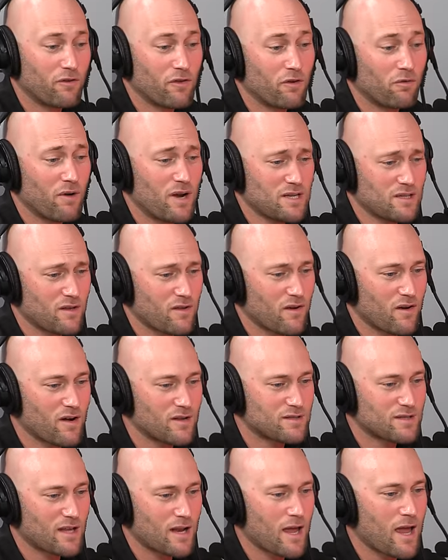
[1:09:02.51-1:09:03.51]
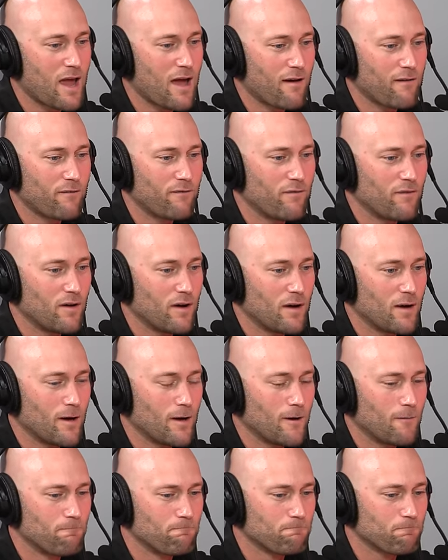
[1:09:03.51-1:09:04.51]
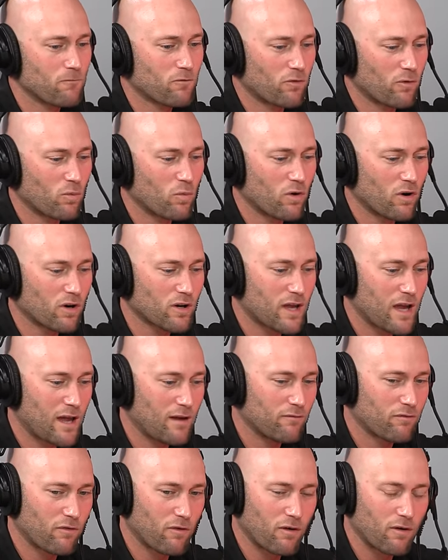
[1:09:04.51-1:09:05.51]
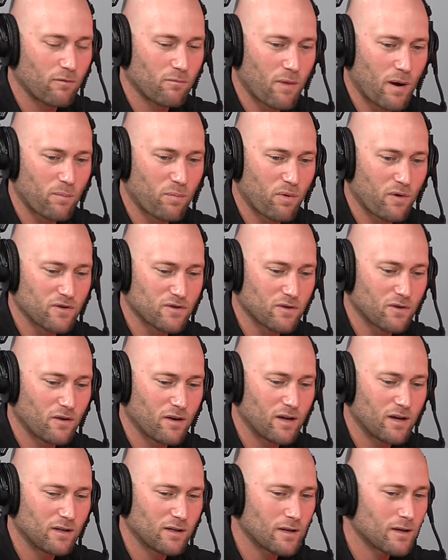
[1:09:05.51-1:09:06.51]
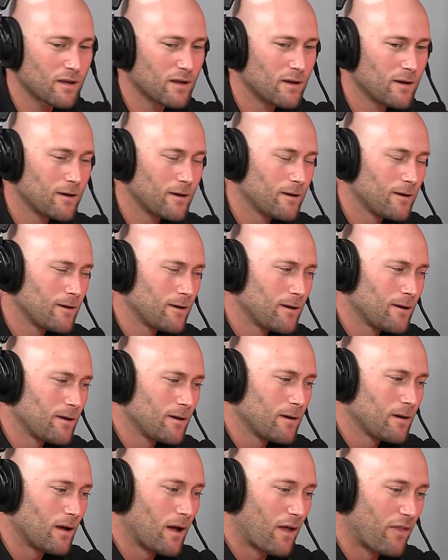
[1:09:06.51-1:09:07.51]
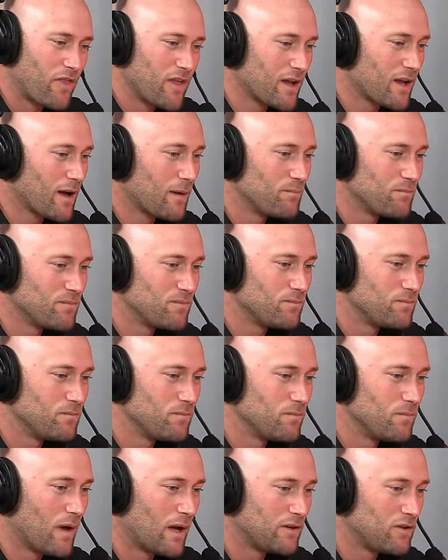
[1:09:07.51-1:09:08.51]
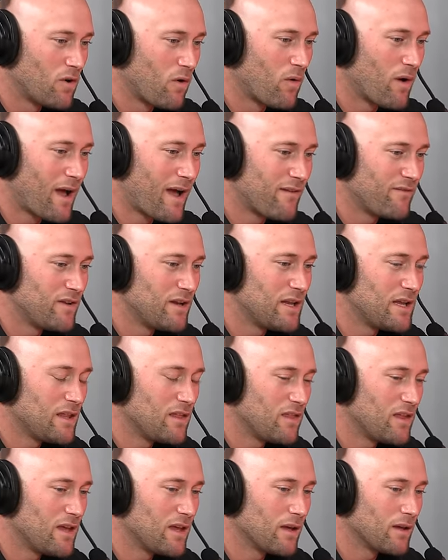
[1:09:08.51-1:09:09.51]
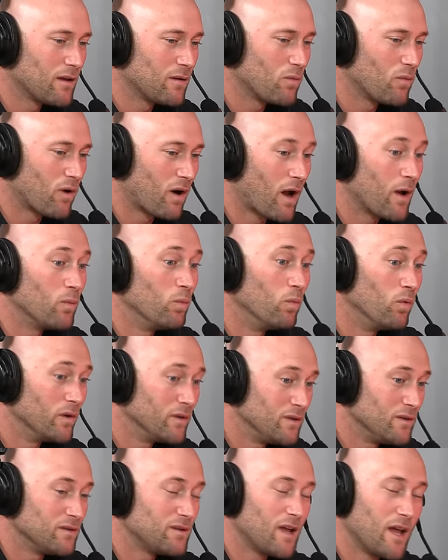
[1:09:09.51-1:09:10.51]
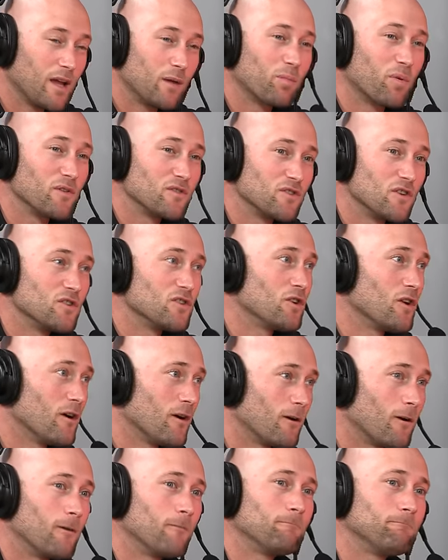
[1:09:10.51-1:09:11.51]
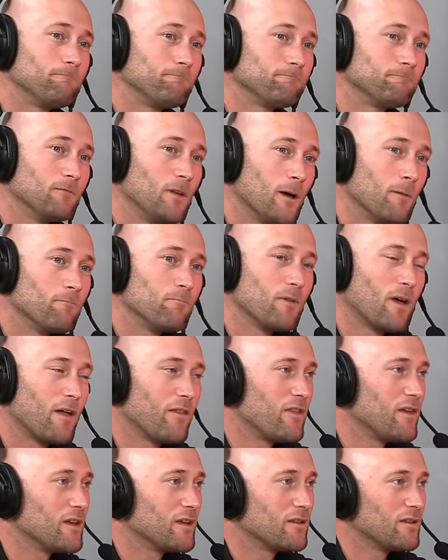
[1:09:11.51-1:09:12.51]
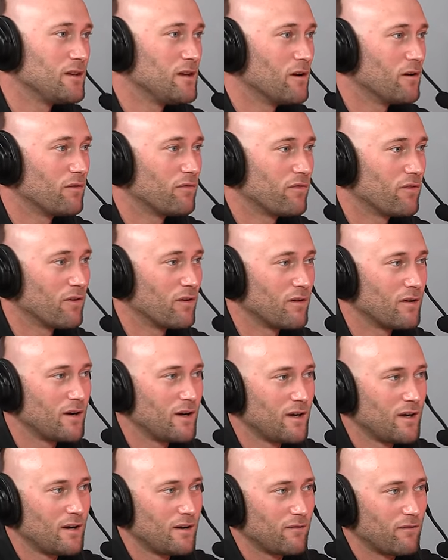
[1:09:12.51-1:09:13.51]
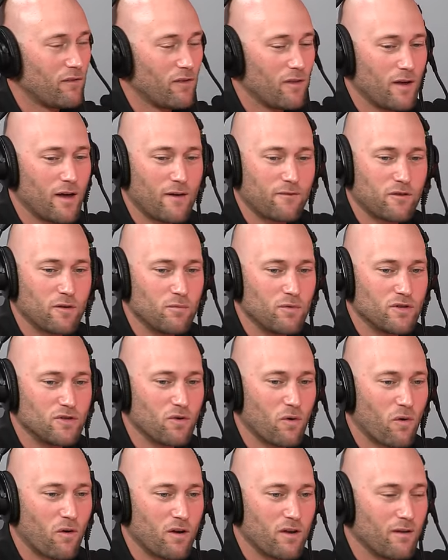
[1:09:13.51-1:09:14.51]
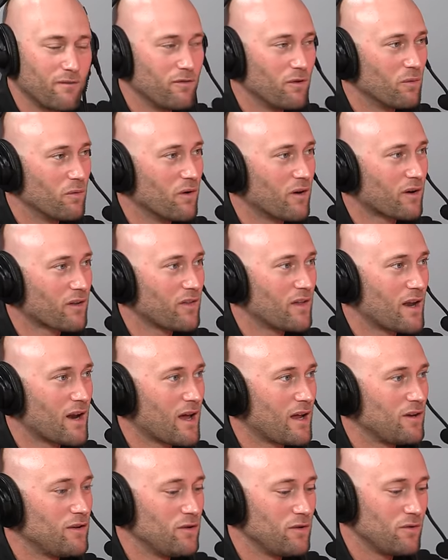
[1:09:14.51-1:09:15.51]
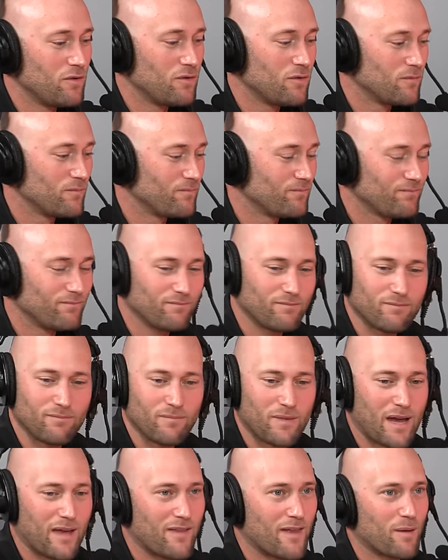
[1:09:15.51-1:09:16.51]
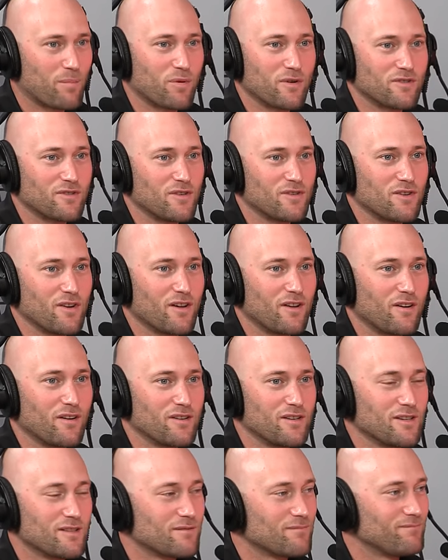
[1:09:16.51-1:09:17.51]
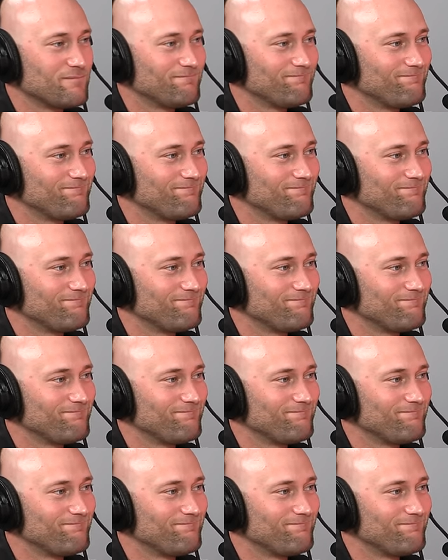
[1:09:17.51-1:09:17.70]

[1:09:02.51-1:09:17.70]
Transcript: For the rest of the hunts that I have uh, for work and for my personal hunting, I think I'm, I don't have anything where I wouldn't take Precision Hunter. Yep. Mm-hmm. I think, you know, for, for the hefty majority of the work that I do, man, that Precision Hunter just,